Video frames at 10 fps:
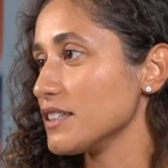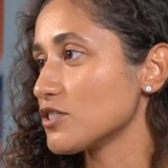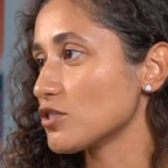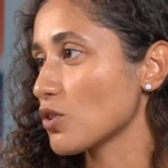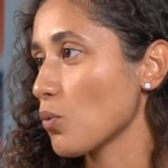
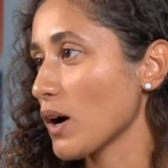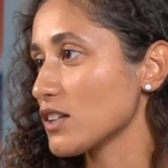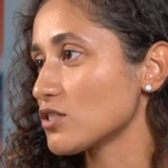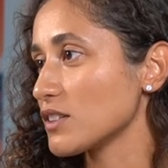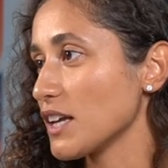It took a
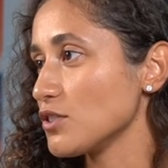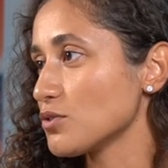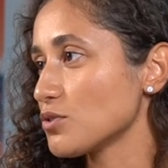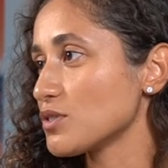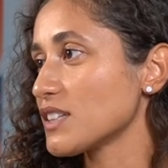while to get
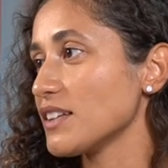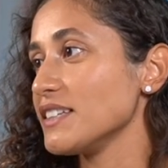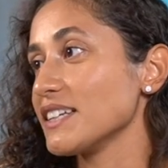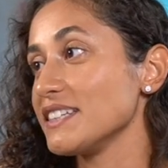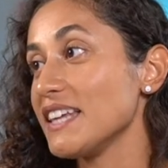used to
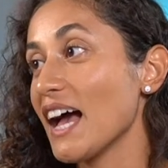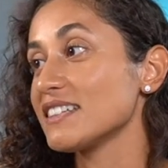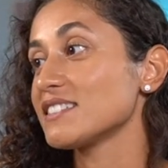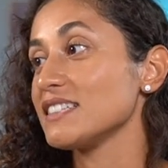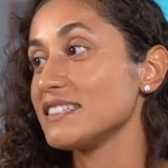studying.
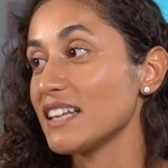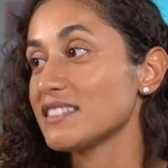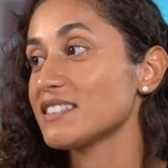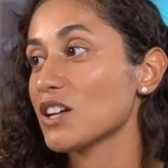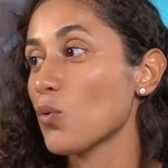Yes, it
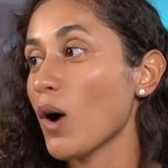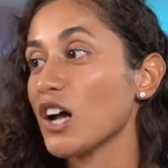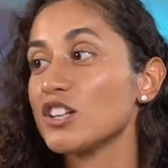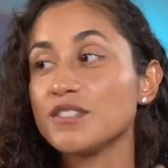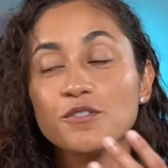does take a
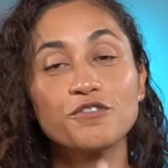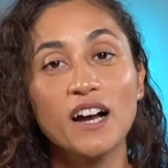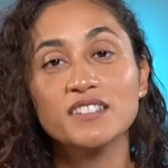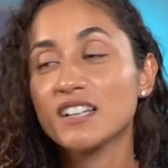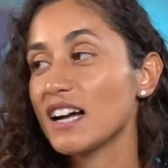while. And in
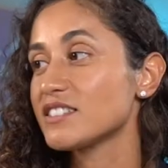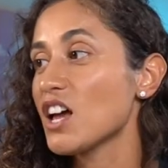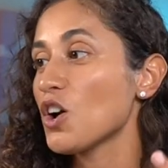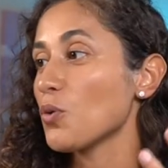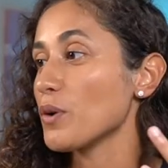fact, guys,
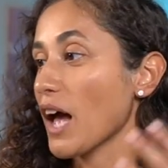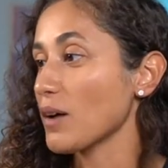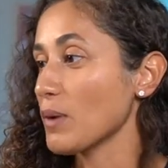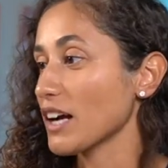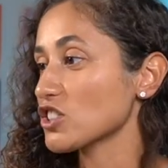
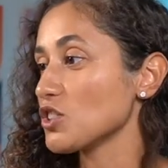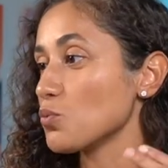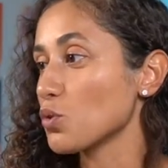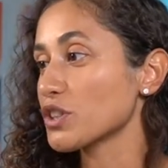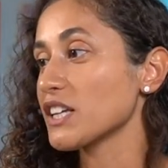I'm actually
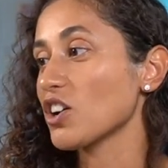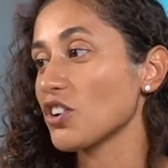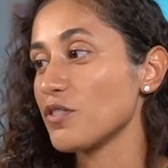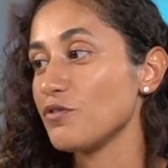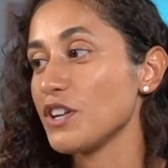working
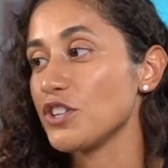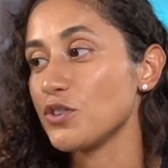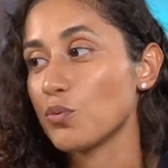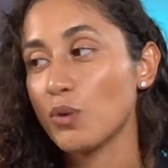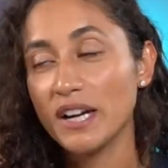on a
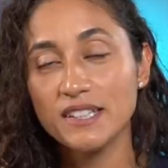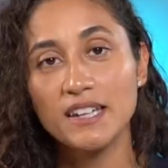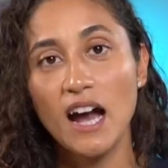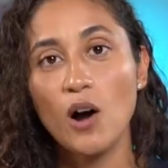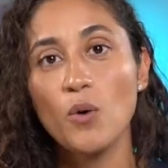video right
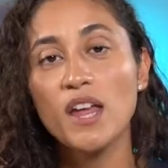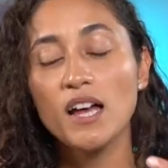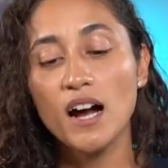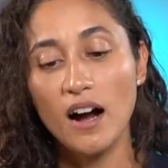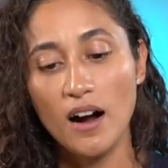now
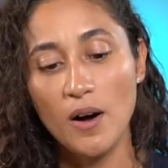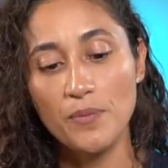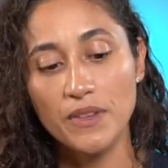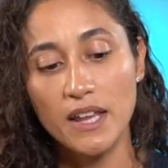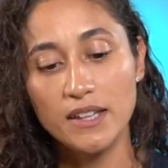
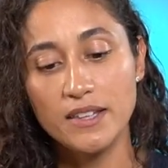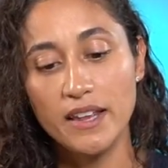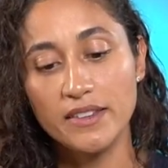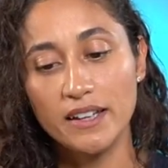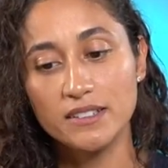
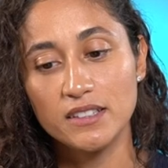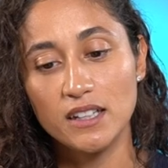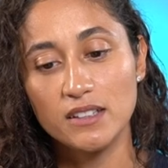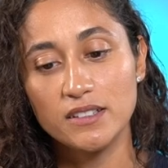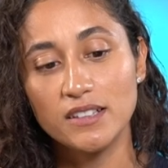
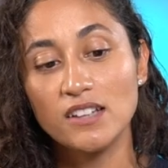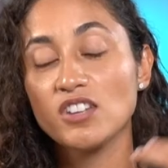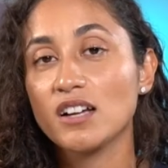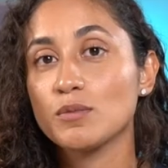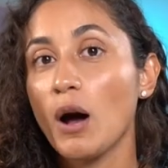that
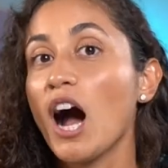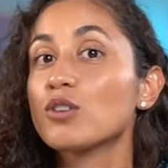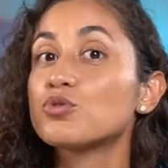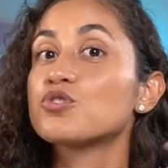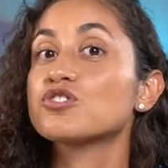talks about
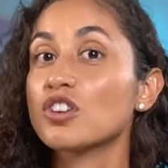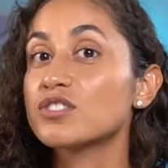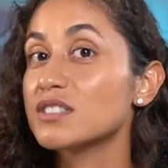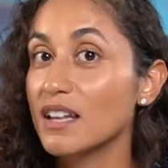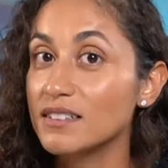how to
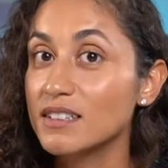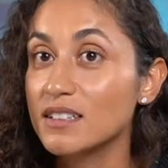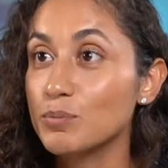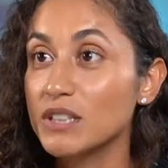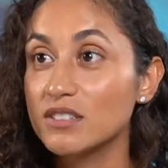start
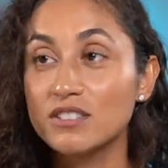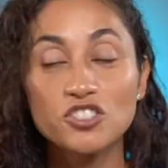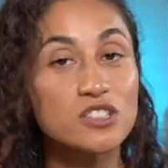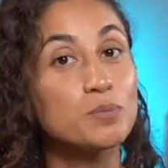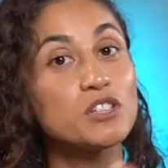studying, because
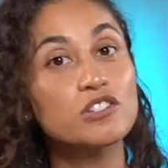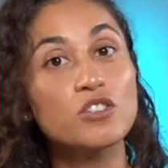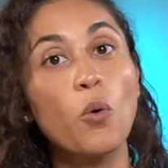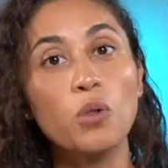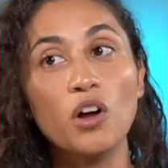it's just been
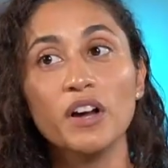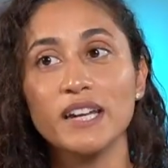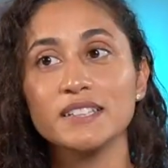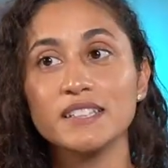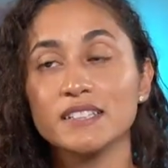so long.
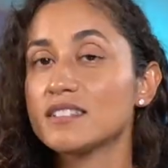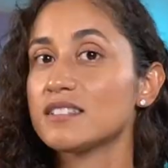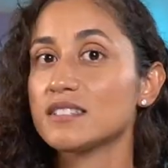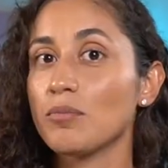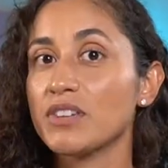And I think this
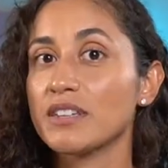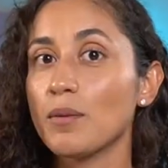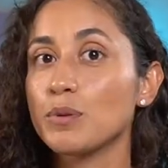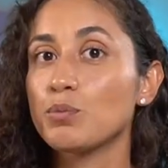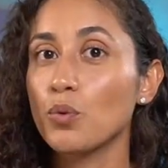is something
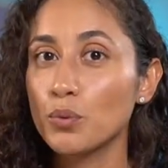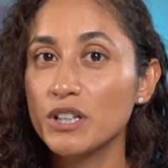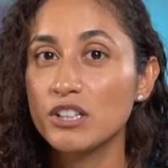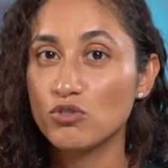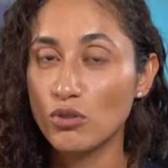that people
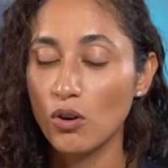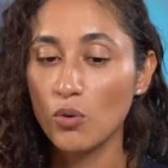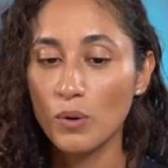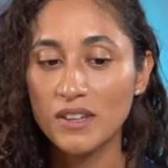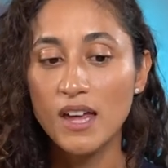really
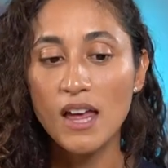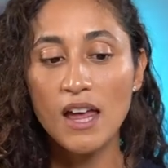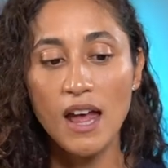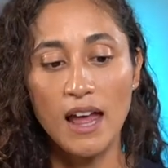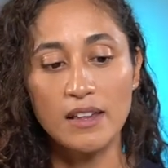struggle with.
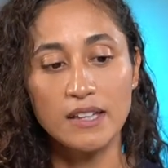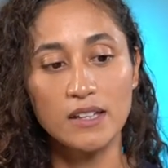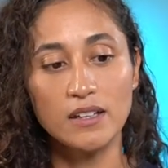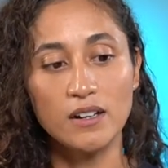And